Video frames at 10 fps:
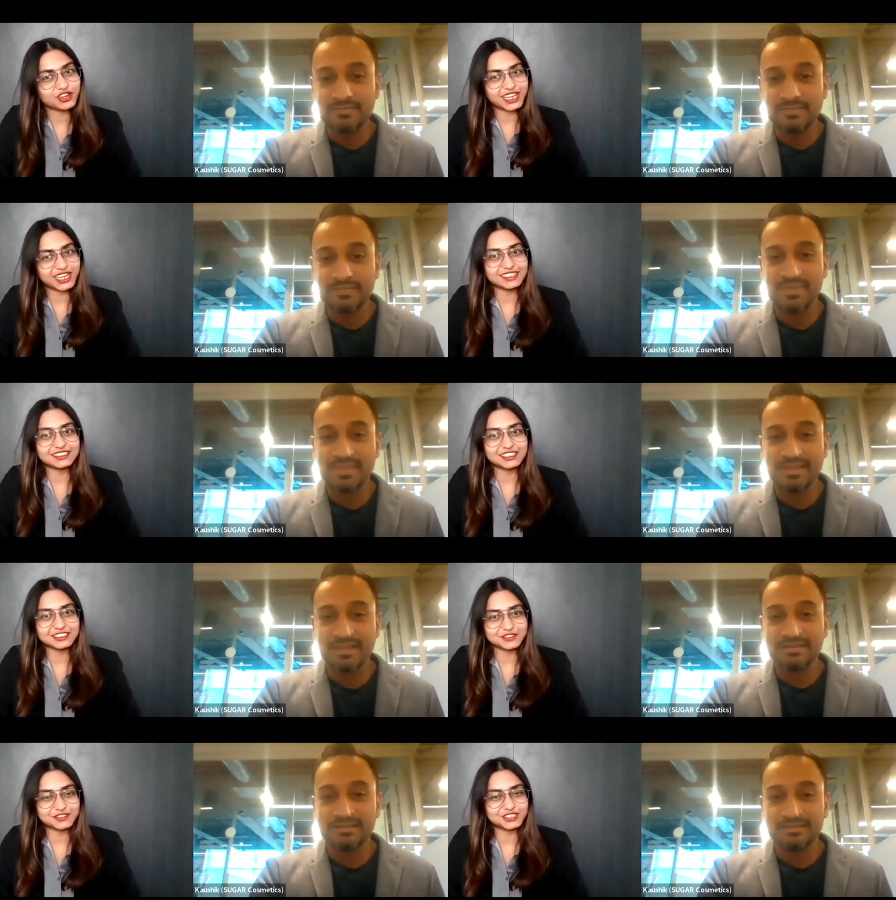Speaker 1: for eight
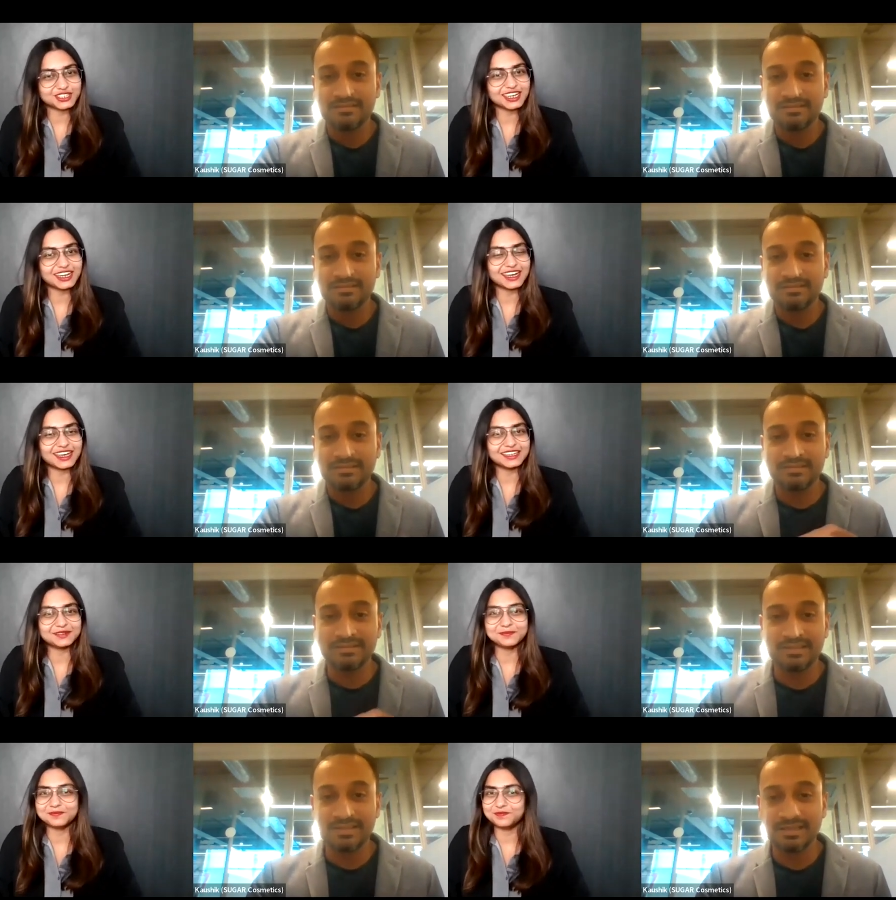years of Sugar.
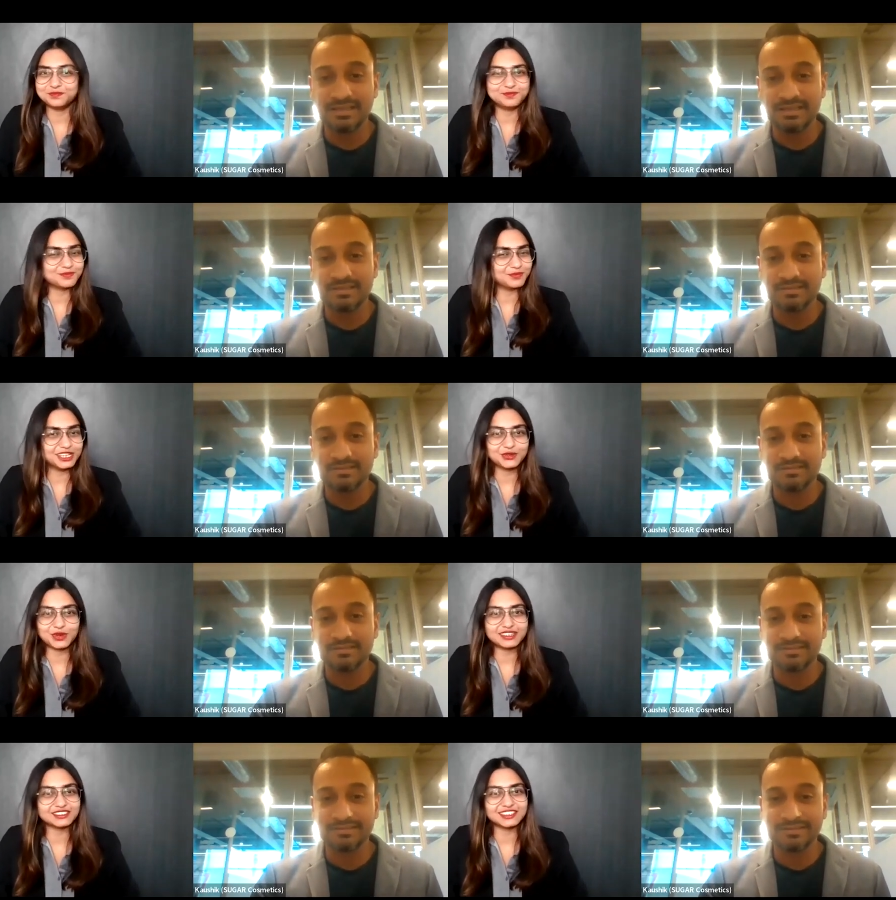Um, been
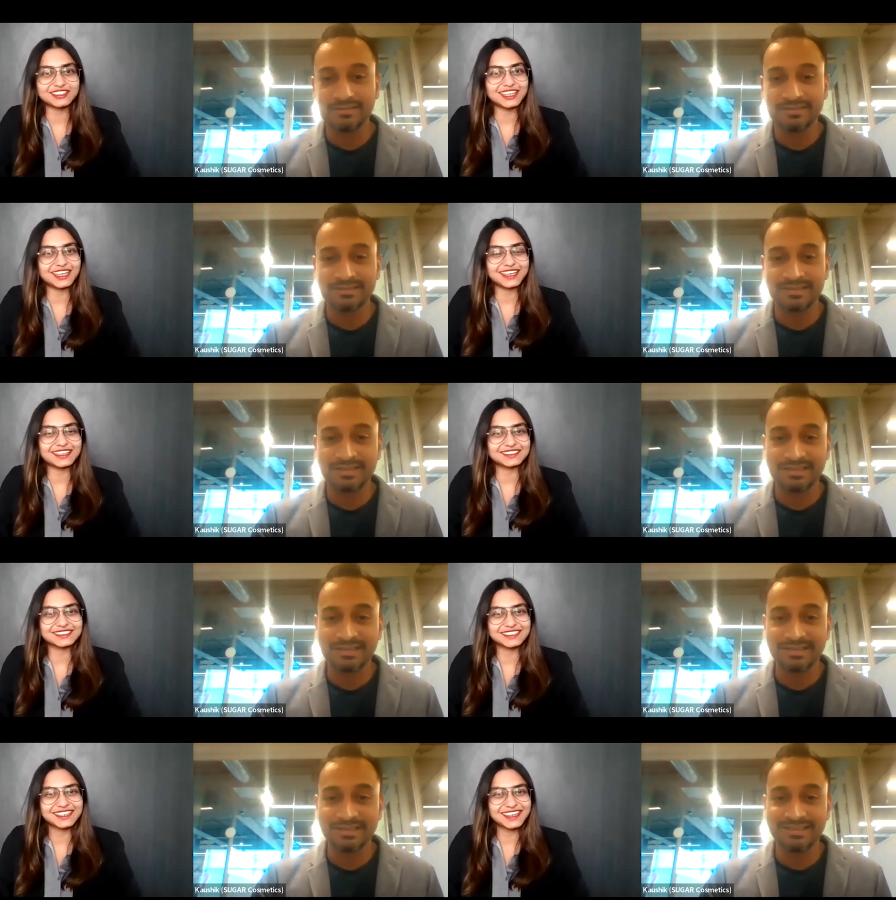quite a journey, I
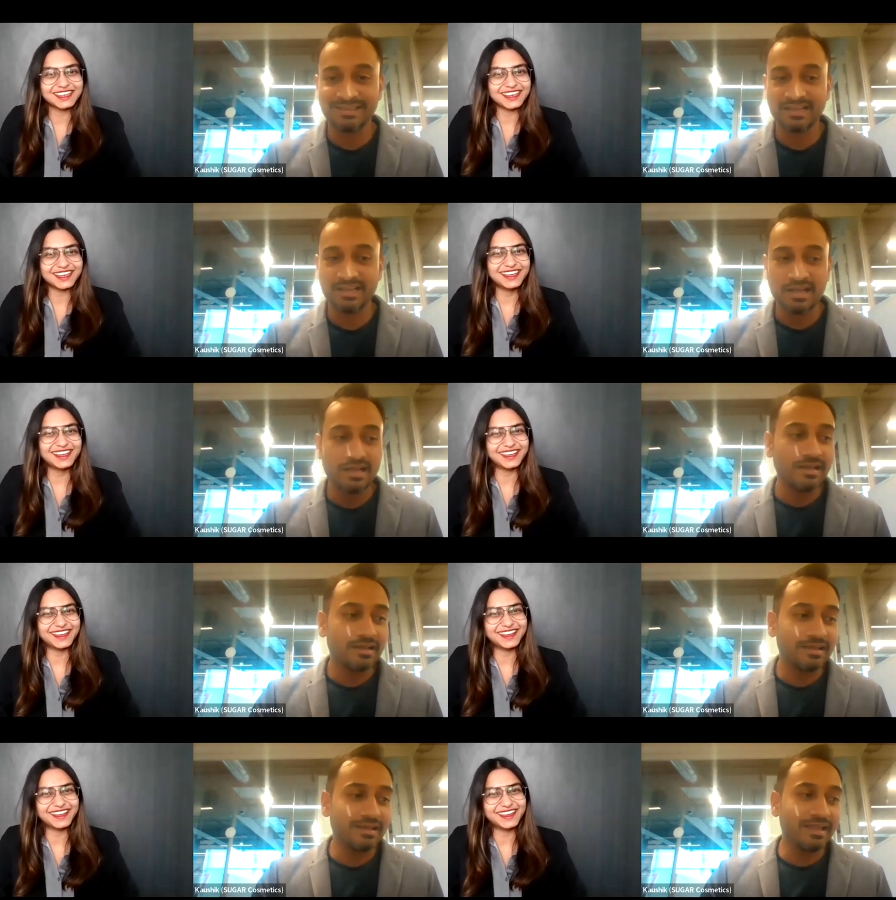guess.
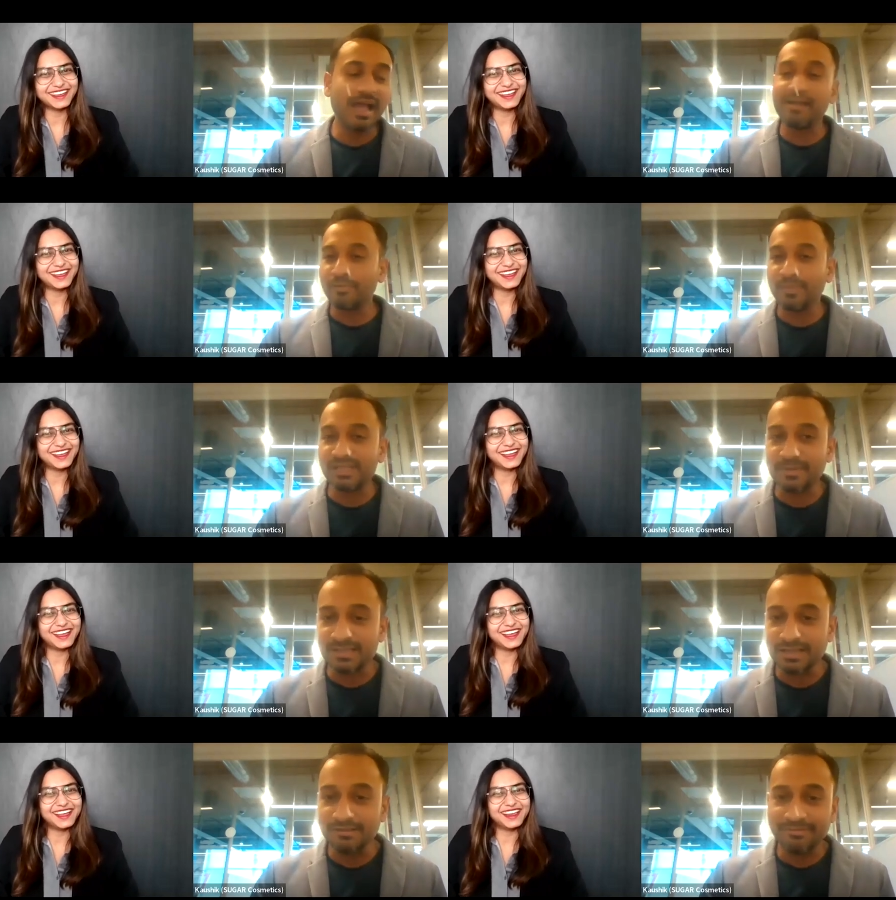
Speaker 2: I have to pinch
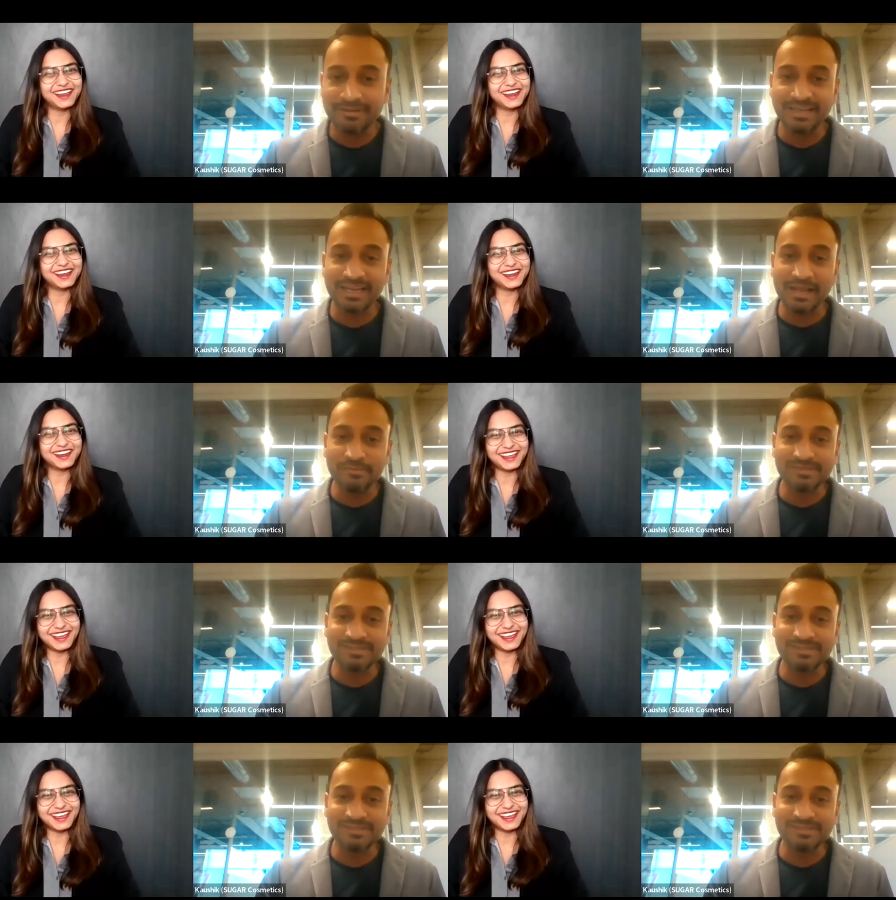myself at times.